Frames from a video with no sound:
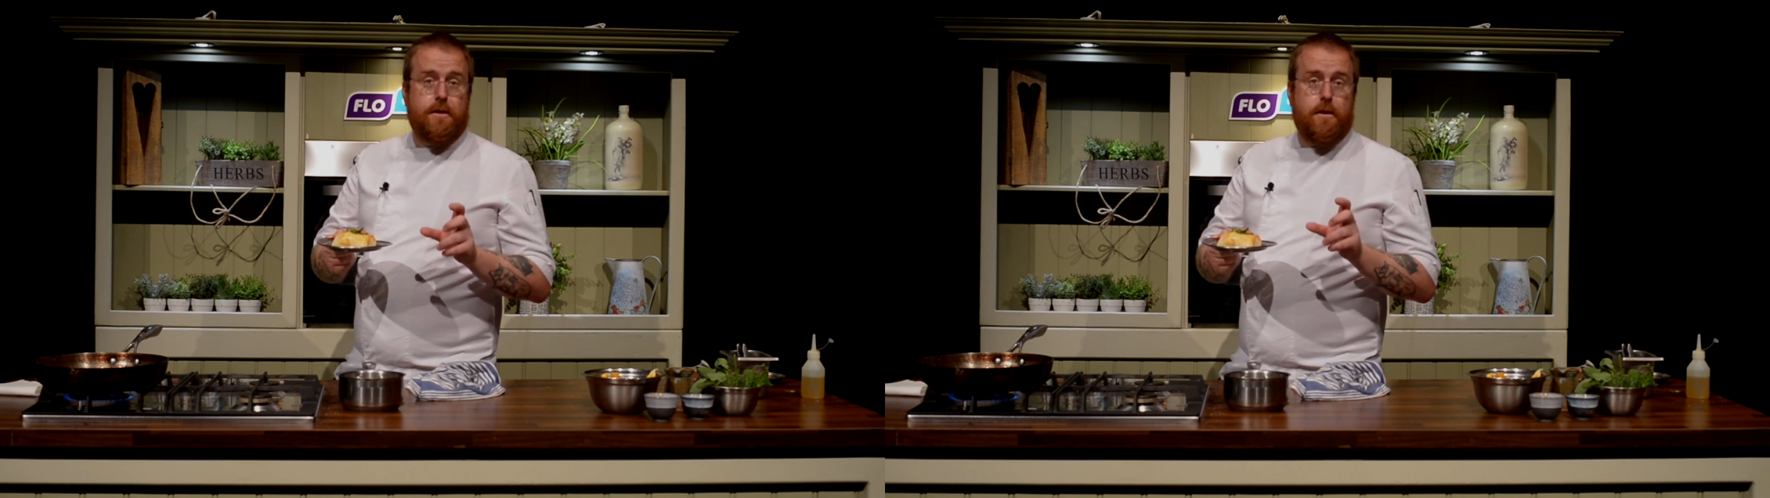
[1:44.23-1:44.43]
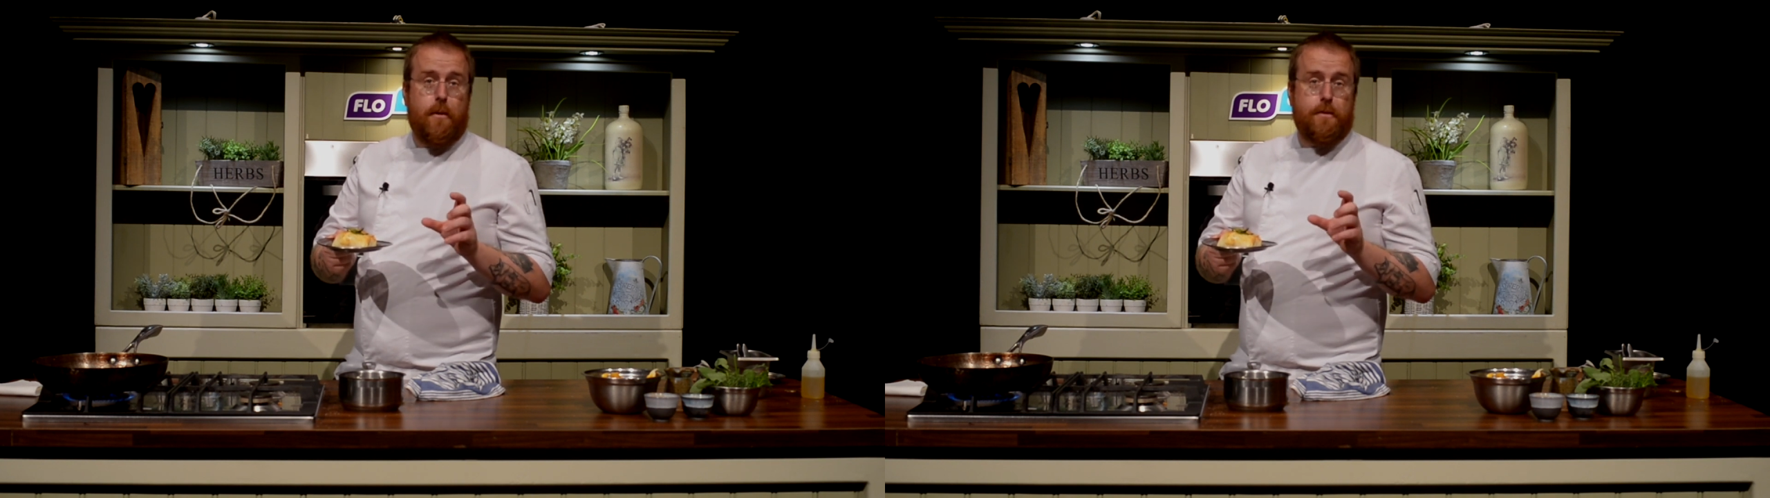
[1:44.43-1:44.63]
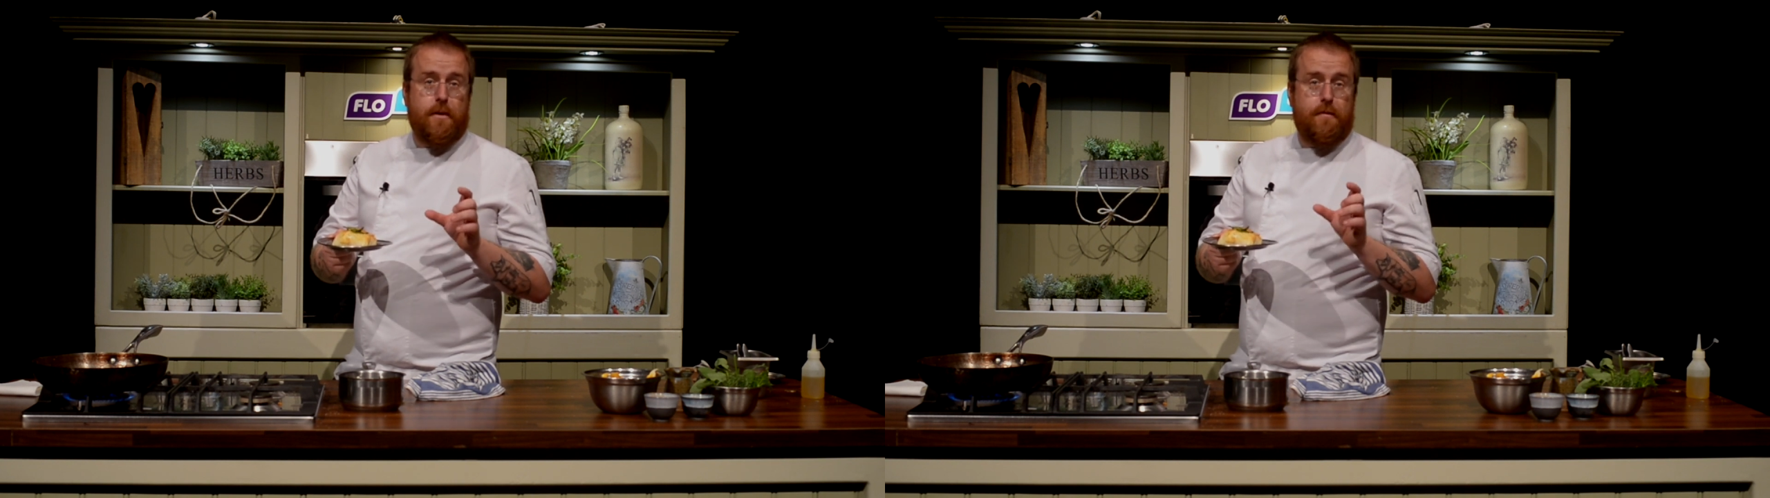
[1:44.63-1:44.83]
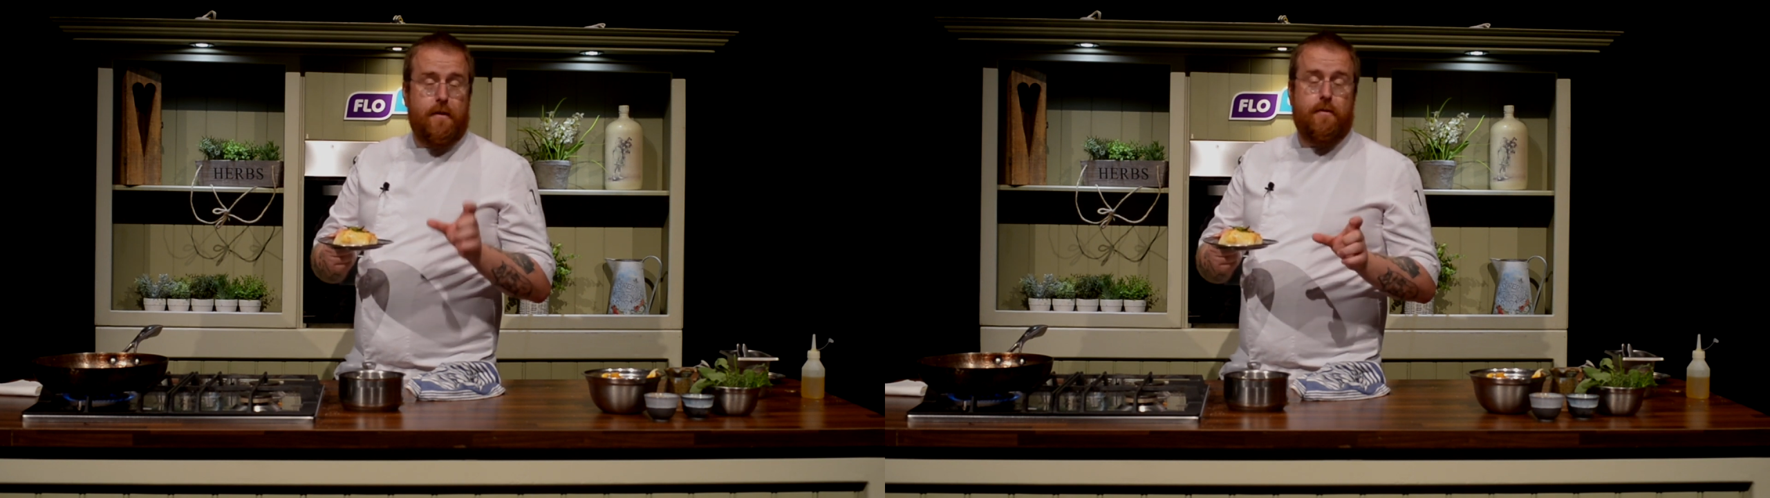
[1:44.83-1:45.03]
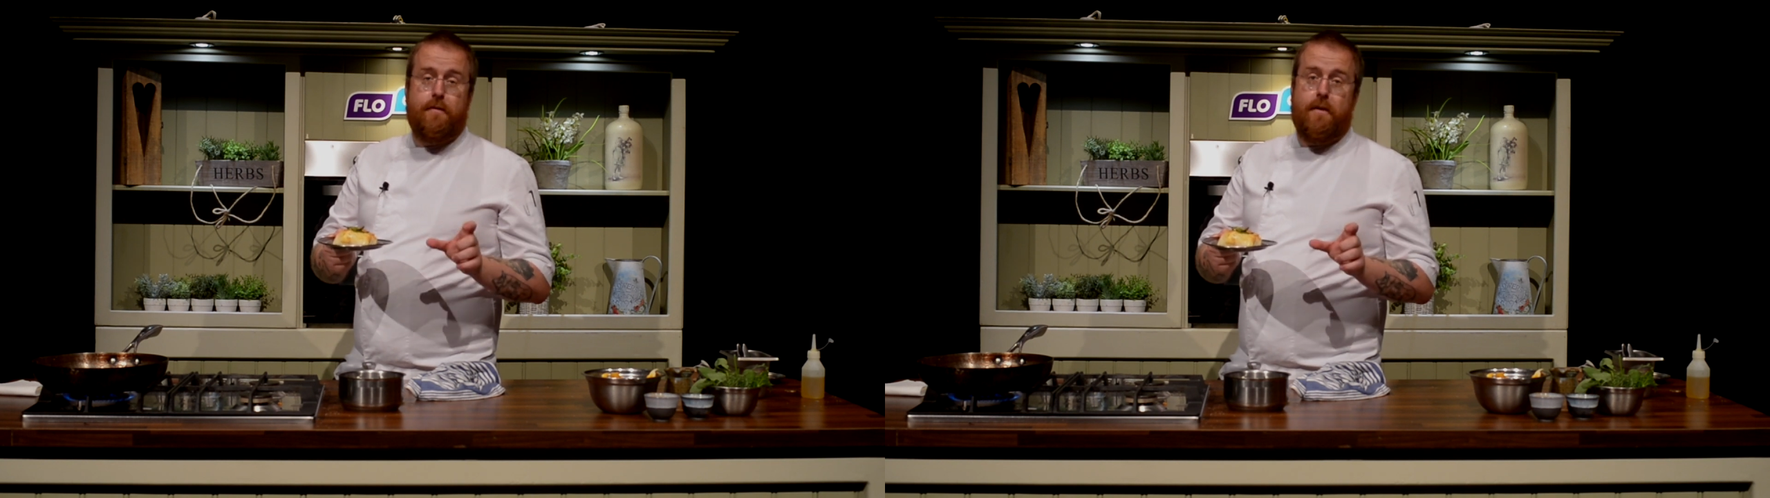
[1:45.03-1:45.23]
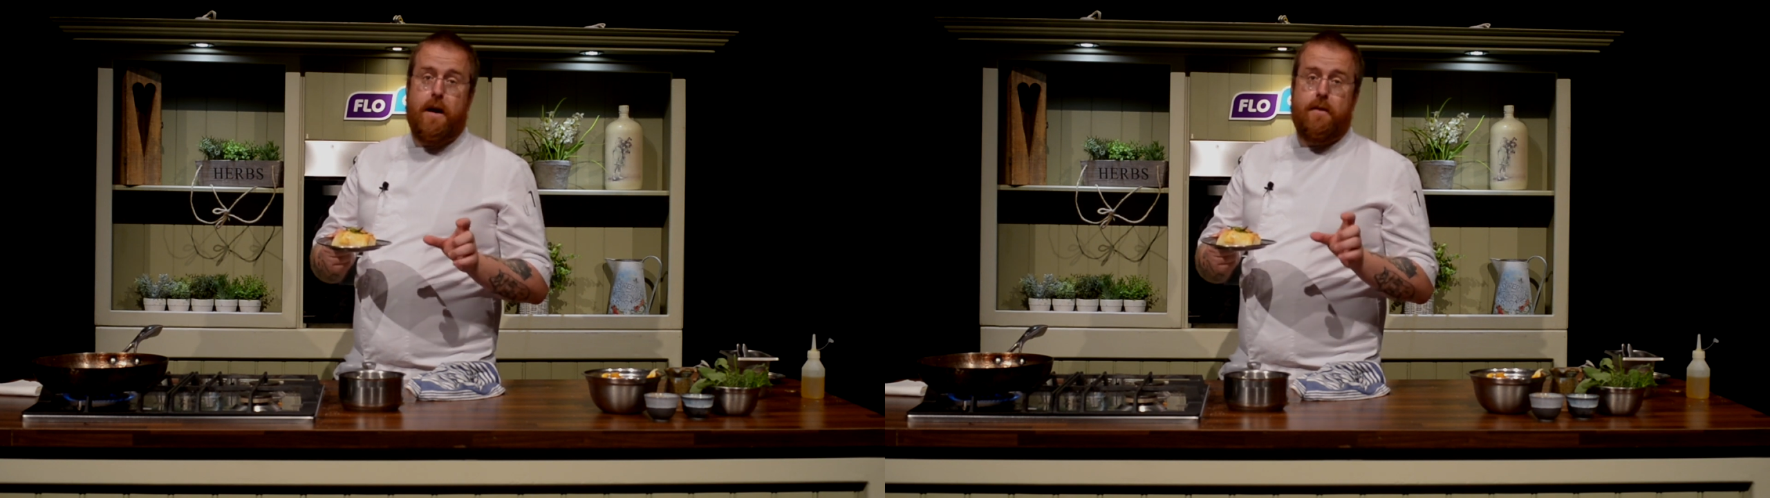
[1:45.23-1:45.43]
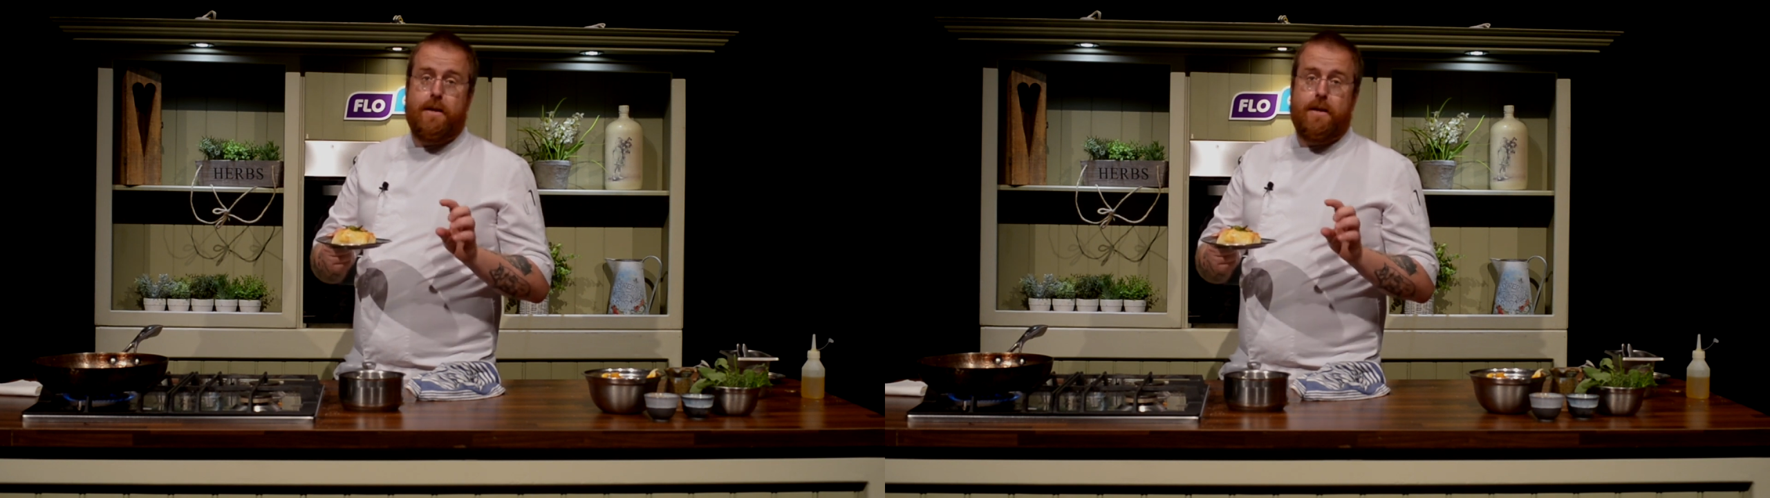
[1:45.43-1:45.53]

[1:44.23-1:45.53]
somewhere between 55